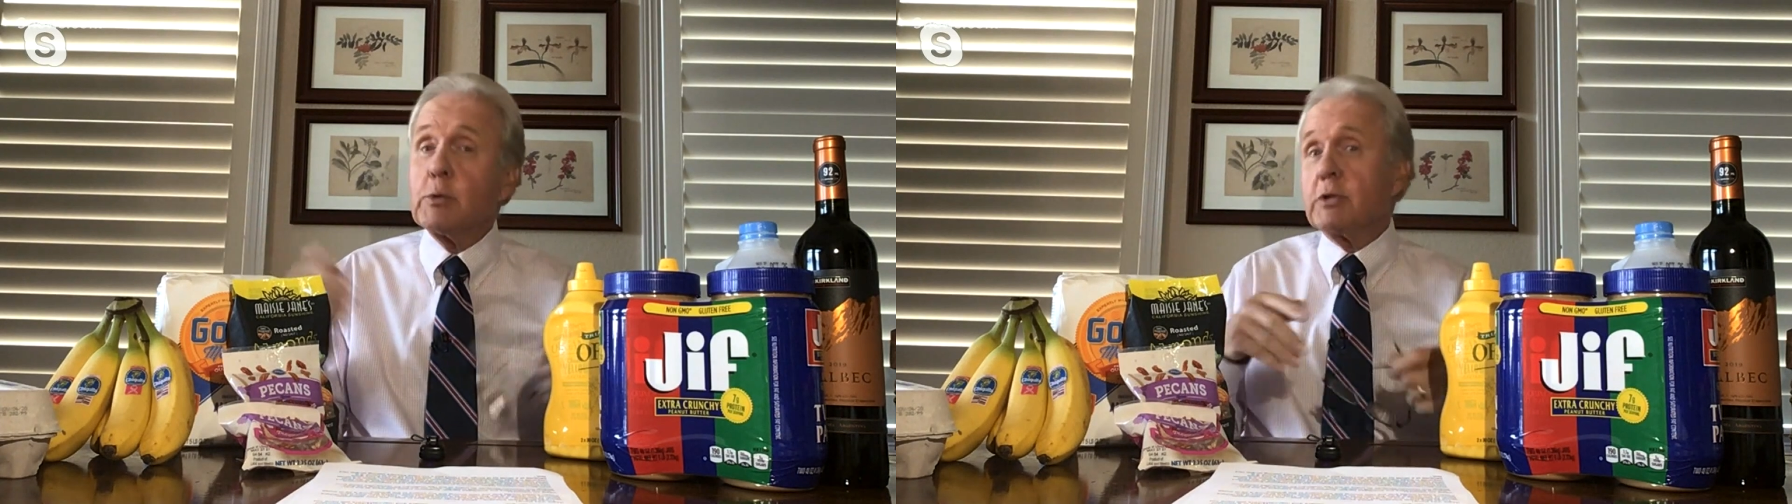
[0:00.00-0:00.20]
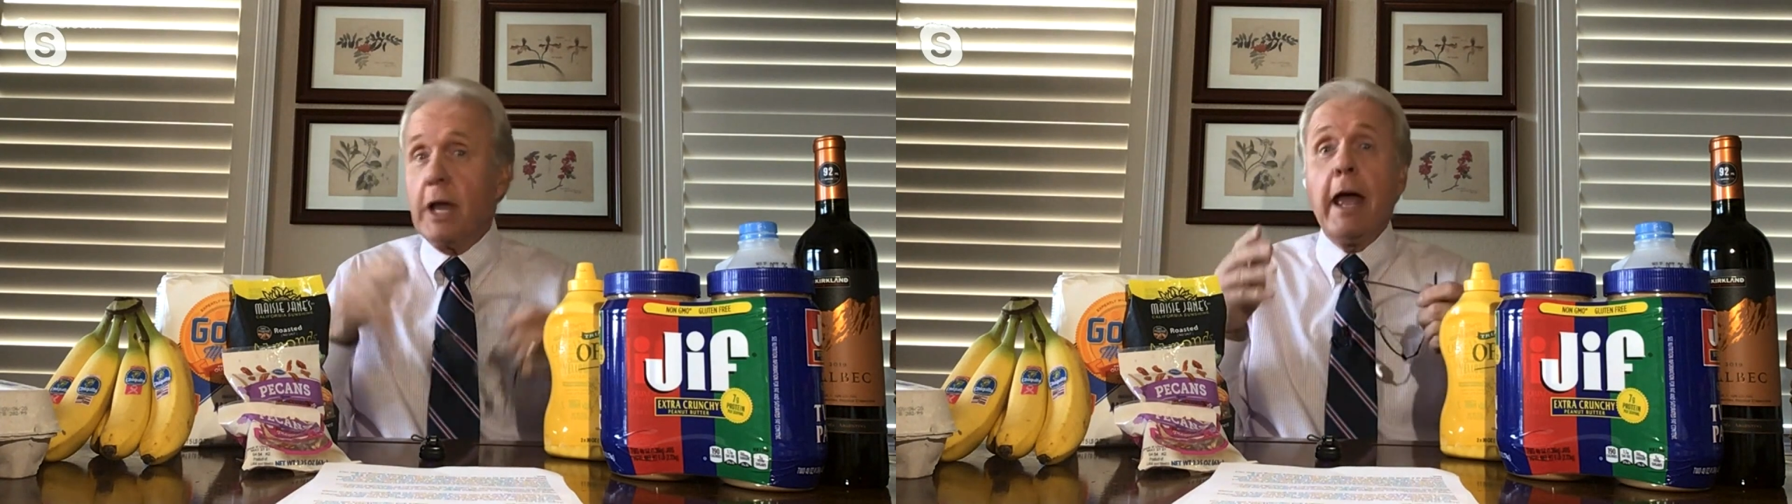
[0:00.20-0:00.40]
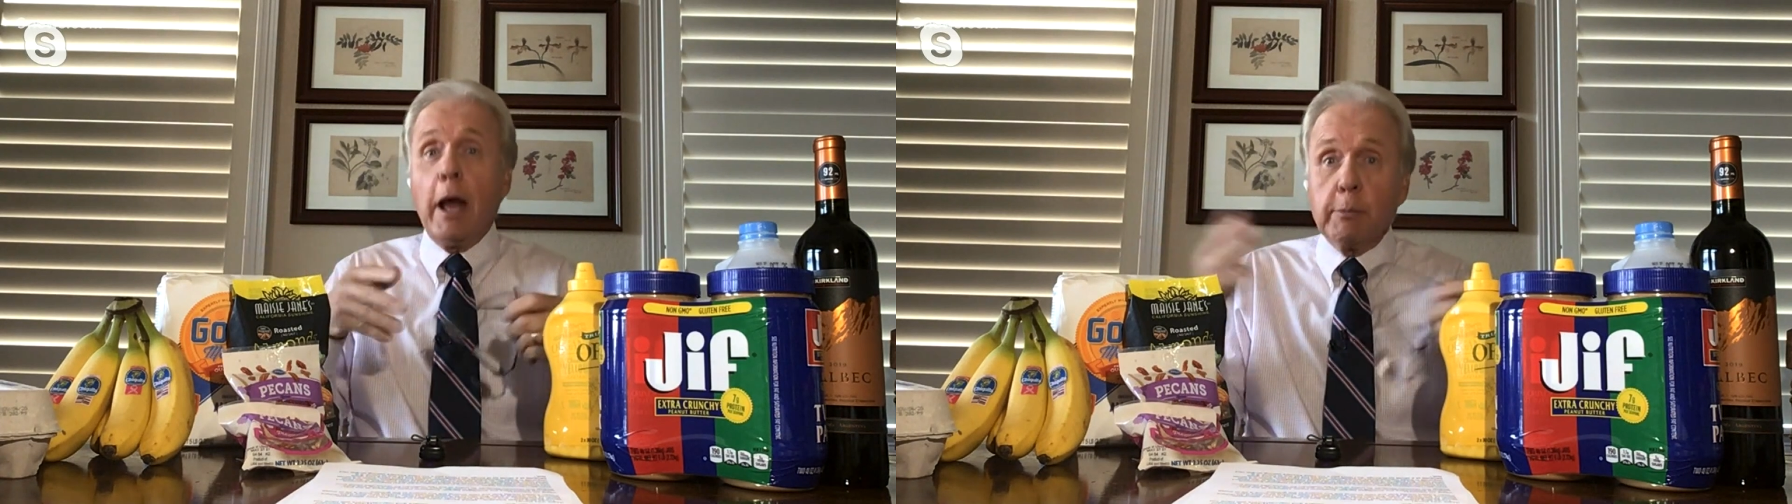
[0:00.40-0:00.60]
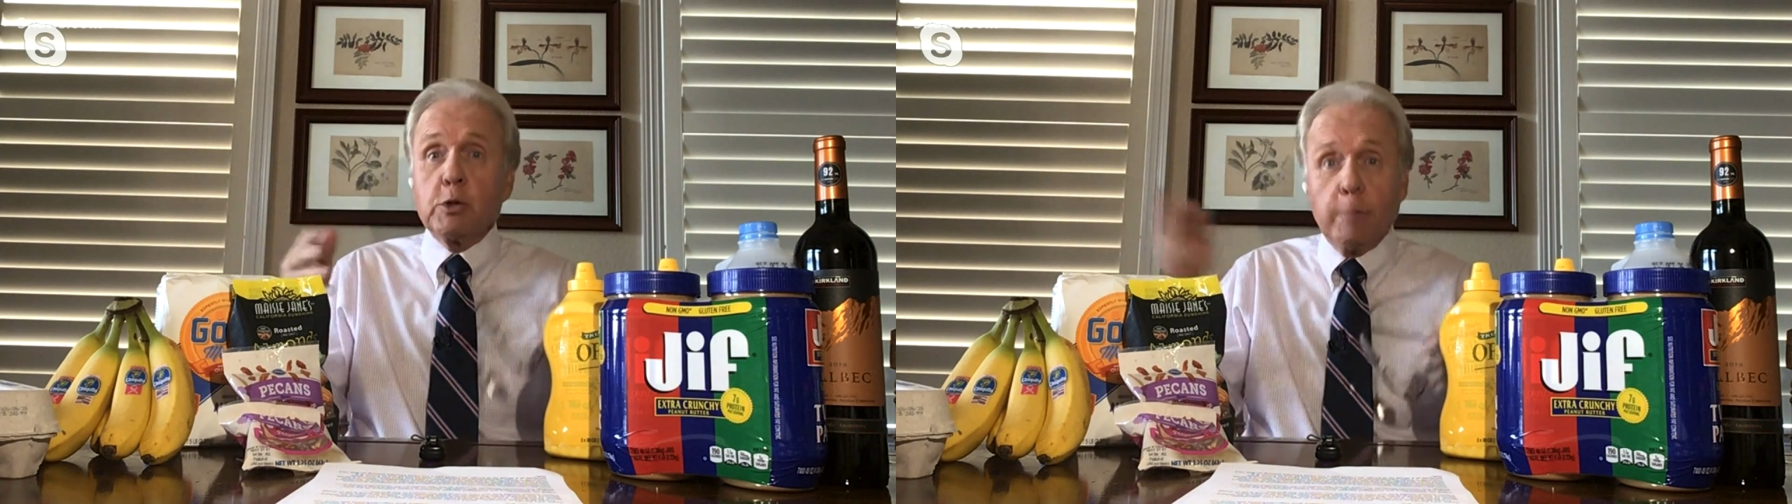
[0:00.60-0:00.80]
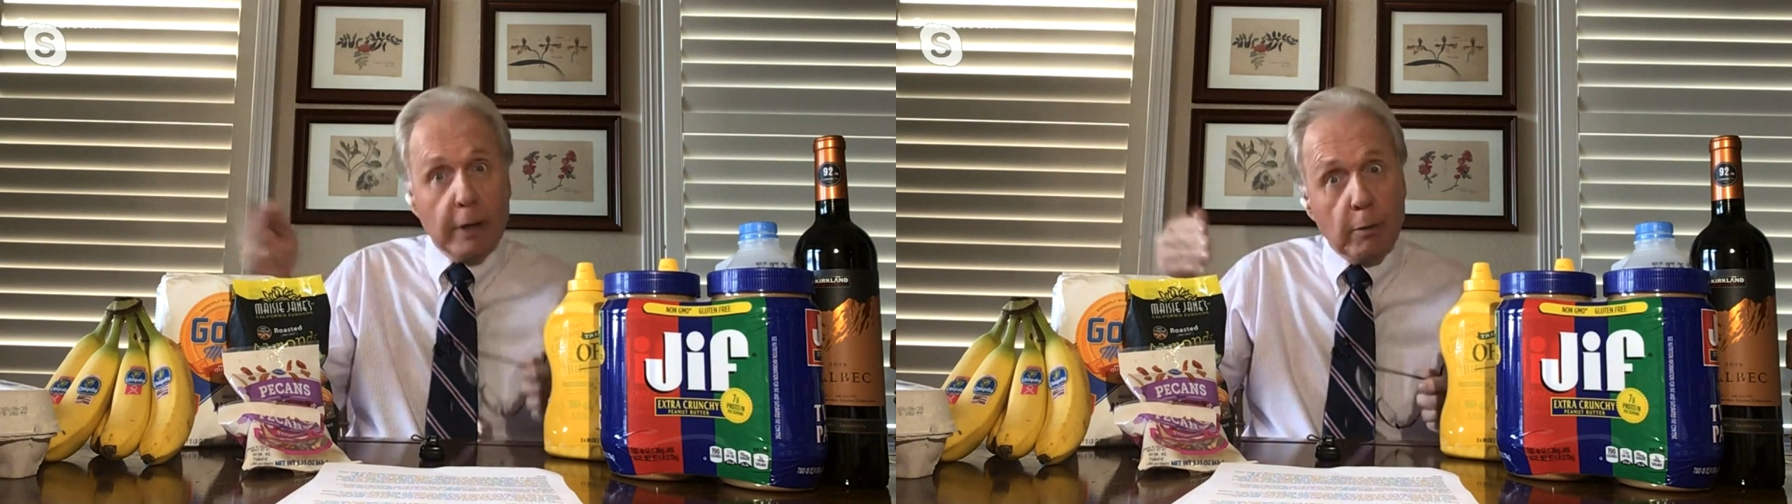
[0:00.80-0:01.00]
which helps
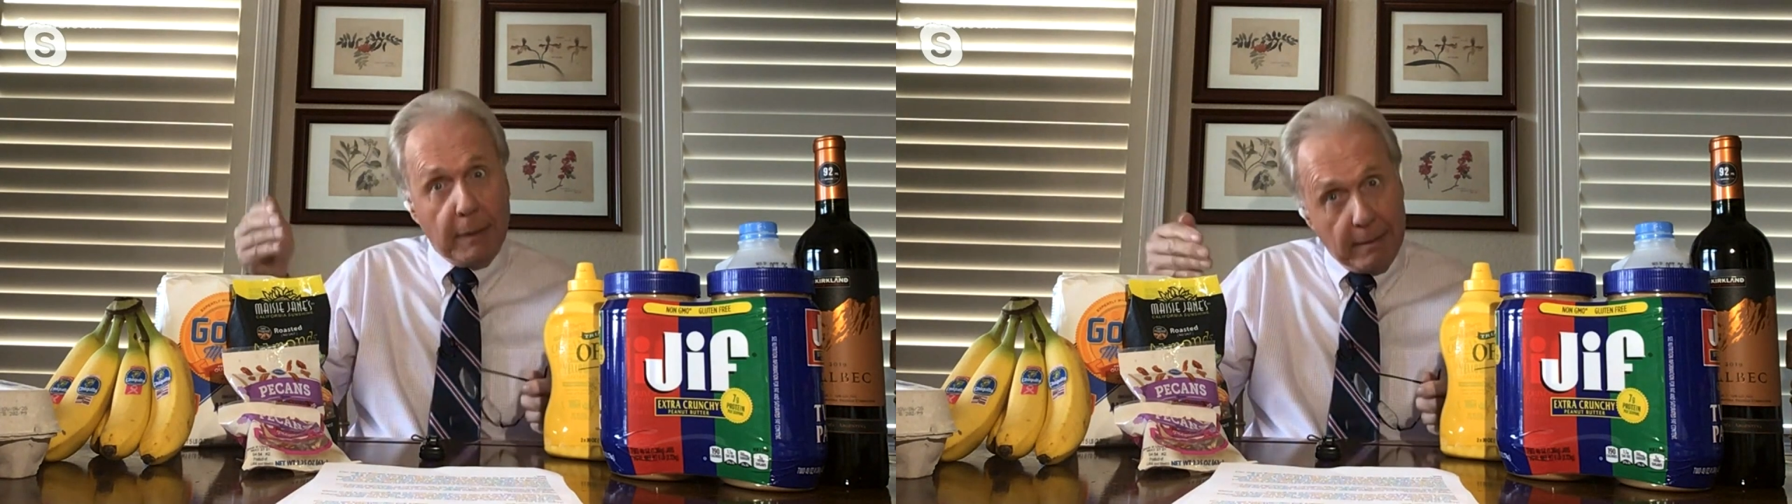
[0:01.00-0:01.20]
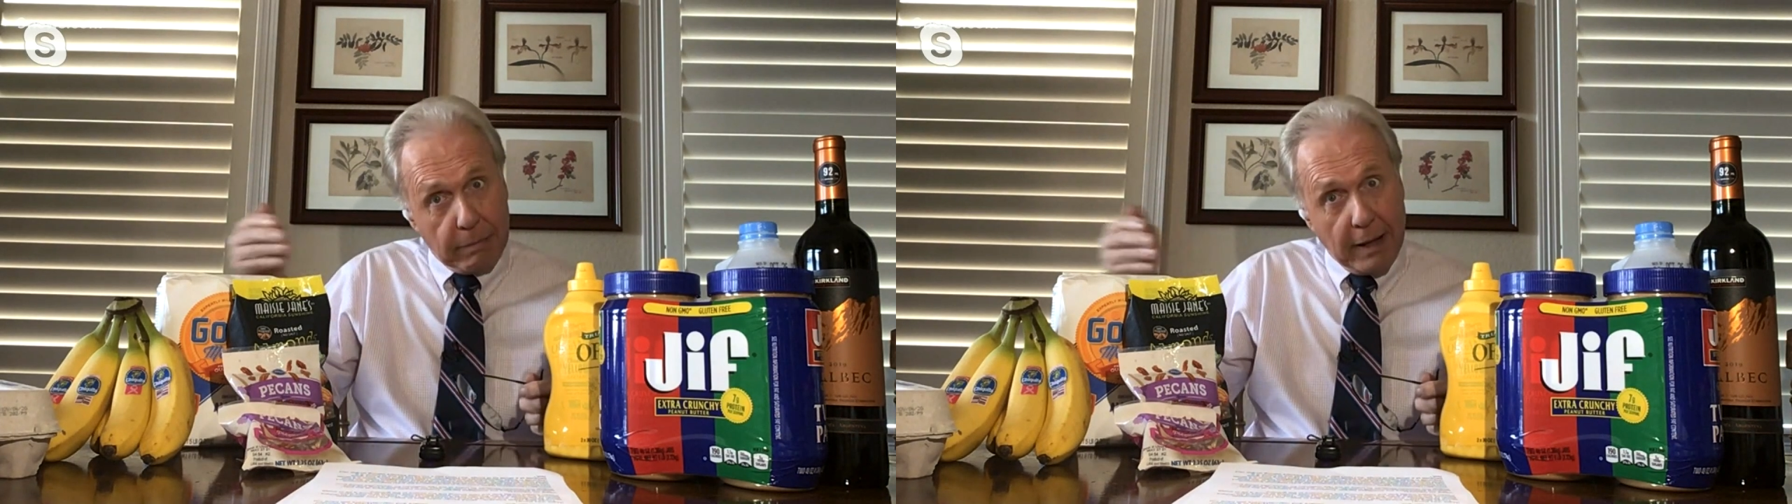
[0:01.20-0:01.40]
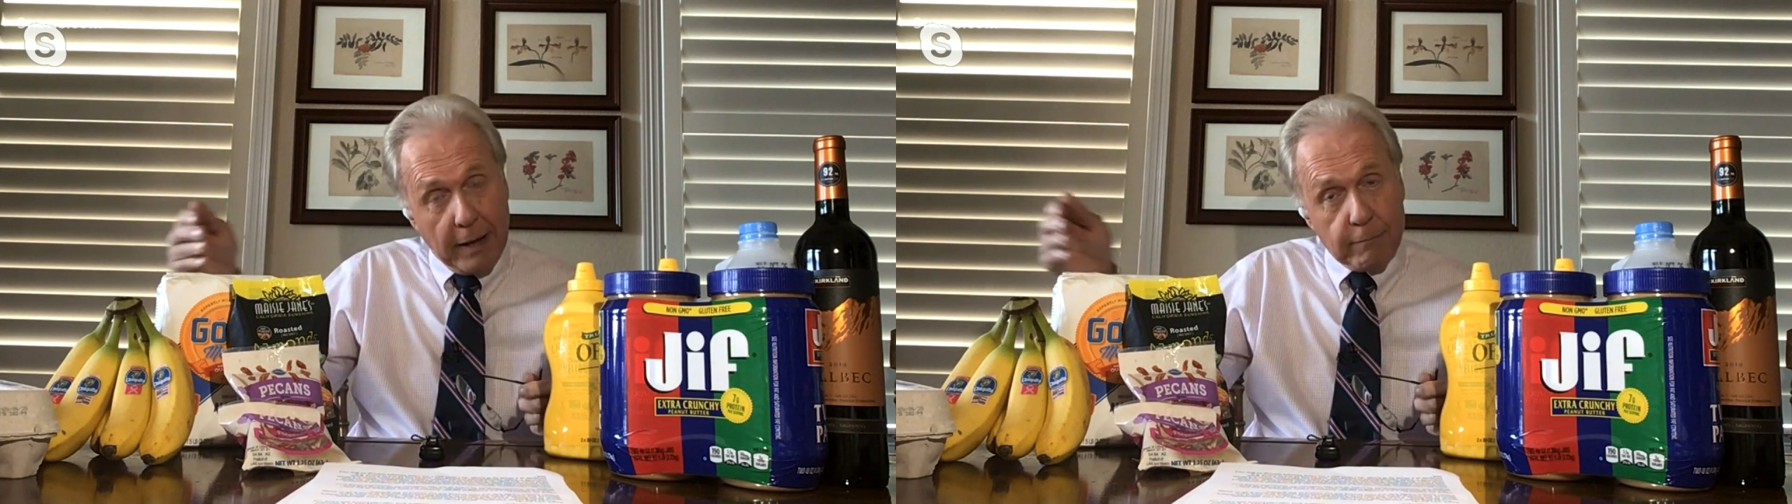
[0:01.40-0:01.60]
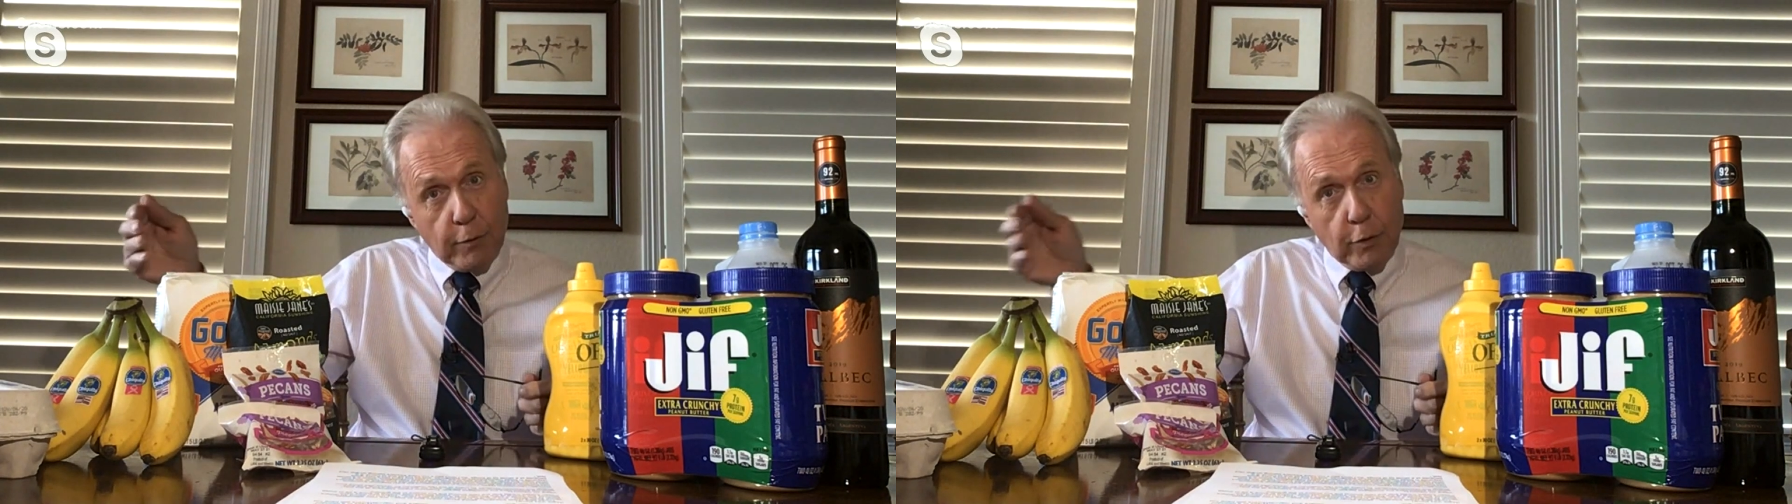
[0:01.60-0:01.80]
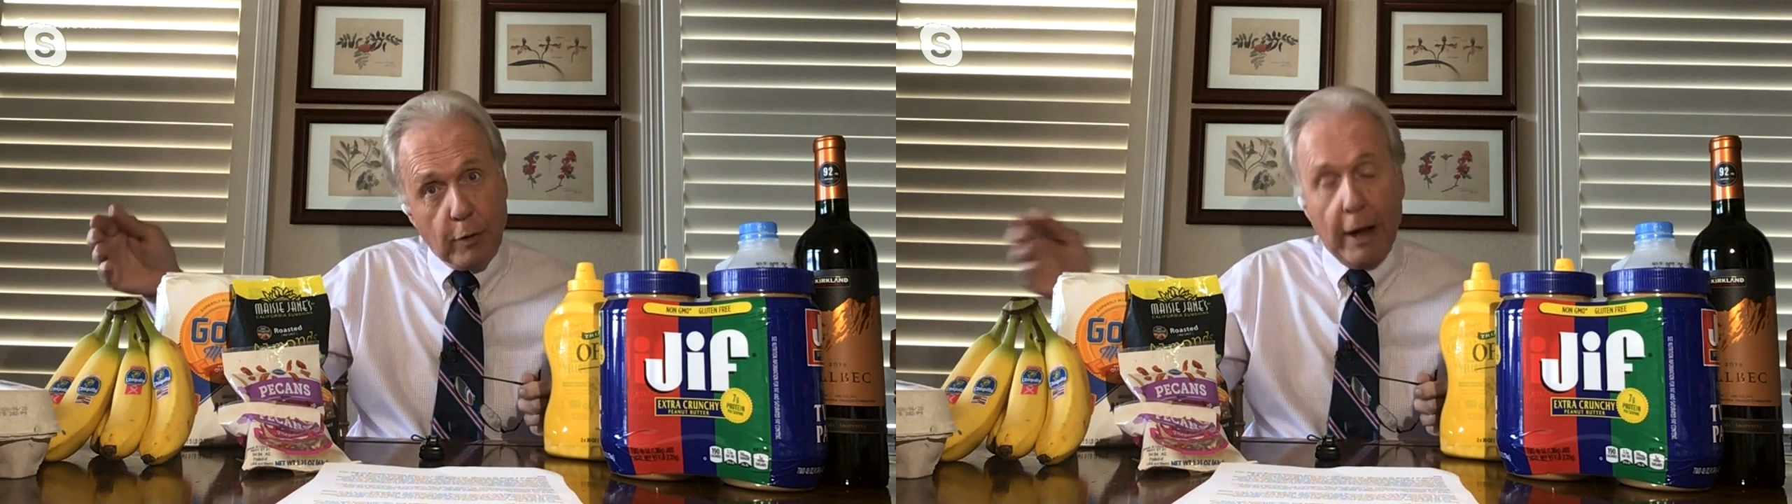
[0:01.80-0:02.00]
you meal plan further